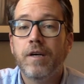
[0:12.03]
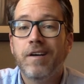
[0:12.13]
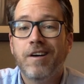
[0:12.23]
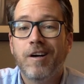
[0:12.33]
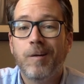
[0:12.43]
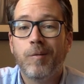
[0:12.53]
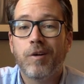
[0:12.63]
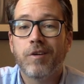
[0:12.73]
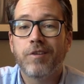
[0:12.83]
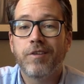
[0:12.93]
um,
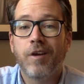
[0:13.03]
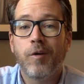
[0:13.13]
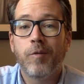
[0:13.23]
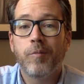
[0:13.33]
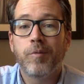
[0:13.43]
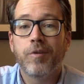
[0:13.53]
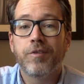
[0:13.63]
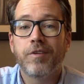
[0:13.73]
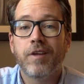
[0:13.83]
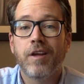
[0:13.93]
our sound
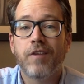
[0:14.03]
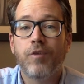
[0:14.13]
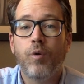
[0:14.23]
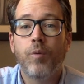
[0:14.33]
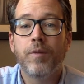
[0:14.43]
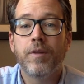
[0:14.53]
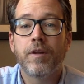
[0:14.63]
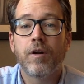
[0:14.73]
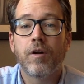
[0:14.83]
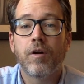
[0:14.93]
person had told me that
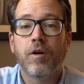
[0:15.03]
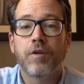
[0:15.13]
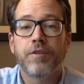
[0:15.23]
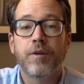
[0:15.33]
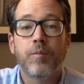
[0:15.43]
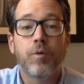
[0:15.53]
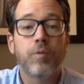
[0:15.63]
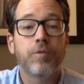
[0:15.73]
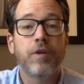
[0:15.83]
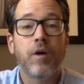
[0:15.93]
our, our soundboard
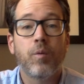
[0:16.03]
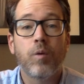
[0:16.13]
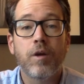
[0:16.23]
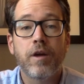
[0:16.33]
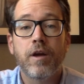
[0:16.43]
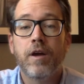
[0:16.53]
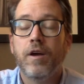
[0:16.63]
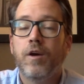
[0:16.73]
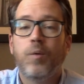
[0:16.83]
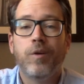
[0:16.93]
was not working.
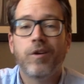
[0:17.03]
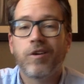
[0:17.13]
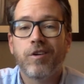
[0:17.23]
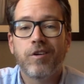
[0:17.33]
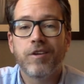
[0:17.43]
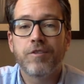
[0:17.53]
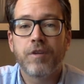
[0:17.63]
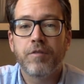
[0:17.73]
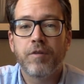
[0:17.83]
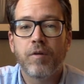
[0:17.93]
We are currently trying
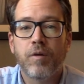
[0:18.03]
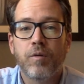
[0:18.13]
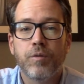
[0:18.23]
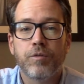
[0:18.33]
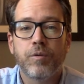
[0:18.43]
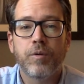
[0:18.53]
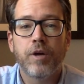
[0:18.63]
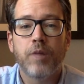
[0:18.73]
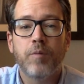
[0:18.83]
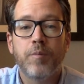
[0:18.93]
to figure out what was going
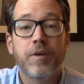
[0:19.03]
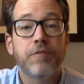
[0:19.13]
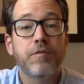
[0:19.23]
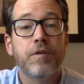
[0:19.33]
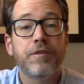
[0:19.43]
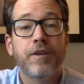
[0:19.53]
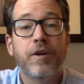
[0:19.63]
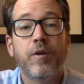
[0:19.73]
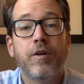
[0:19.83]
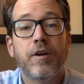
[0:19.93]
on, but because of our
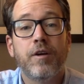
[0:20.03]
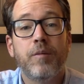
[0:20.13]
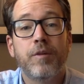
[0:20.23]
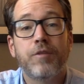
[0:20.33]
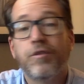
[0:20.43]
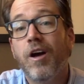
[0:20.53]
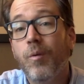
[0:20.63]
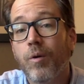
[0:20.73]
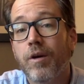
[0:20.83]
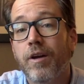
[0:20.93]
sound uh, mixer not
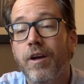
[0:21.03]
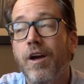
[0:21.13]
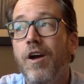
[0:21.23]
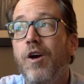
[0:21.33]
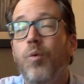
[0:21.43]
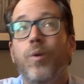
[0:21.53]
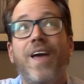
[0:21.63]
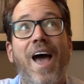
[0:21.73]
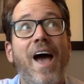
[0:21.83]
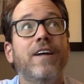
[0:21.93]
working, we
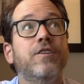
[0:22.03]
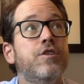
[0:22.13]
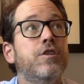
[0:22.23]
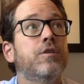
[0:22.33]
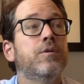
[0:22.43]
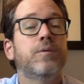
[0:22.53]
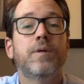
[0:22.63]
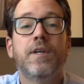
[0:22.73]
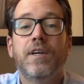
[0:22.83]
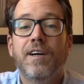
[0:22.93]
had to
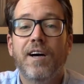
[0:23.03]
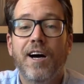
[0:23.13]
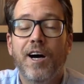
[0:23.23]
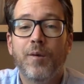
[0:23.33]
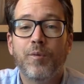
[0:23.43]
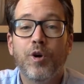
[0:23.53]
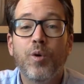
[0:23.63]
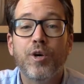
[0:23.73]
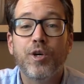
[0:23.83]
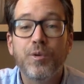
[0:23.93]
um, go
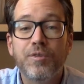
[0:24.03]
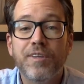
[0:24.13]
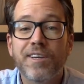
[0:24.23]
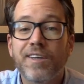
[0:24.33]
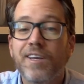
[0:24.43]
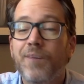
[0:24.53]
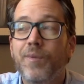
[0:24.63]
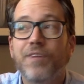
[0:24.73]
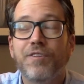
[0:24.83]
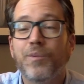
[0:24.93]
acoustic, it
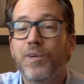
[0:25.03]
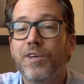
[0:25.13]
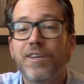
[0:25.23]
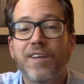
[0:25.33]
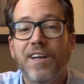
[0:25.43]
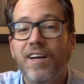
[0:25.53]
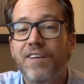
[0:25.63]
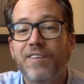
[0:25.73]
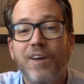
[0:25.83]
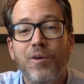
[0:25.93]
means that we couldn't get any
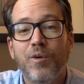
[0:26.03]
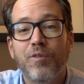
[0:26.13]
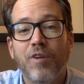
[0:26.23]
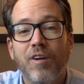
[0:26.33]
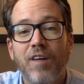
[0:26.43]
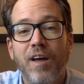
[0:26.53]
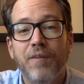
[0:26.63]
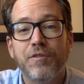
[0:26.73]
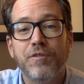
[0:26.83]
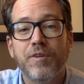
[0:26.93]
sound over our live
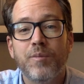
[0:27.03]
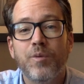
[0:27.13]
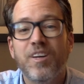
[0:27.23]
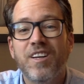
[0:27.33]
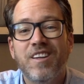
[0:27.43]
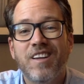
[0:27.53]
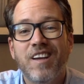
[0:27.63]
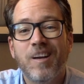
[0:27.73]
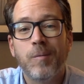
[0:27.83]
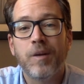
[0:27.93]
stream. We didn't think
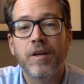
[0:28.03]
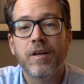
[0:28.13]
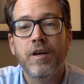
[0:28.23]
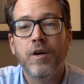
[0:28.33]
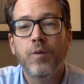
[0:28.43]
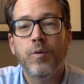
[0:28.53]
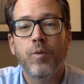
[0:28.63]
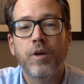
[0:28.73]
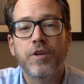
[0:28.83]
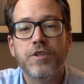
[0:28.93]
anybody would
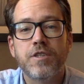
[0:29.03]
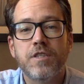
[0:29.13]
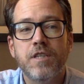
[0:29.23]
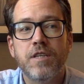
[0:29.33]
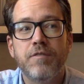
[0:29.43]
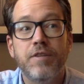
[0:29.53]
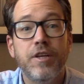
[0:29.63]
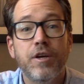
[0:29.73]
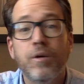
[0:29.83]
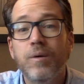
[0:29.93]
want to just see
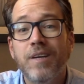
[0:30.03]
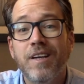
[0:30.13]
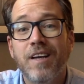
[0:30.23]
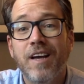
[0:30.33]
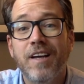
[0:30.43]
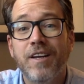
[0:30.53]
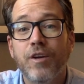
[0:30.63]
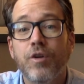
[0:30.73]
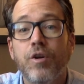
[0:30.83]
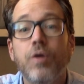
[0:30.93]
video and, and
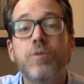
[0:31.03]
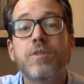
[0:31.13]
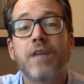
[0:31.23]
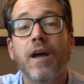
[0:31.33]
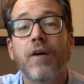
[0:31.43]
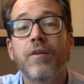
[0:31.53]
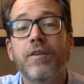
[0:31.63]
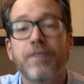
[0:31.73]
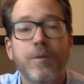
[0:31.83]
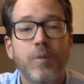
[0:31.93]
hear no sound, as
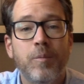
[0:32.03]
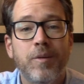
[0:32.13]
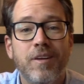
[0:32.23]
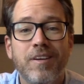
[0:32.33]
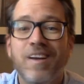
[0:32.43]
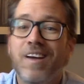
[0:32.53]
that would be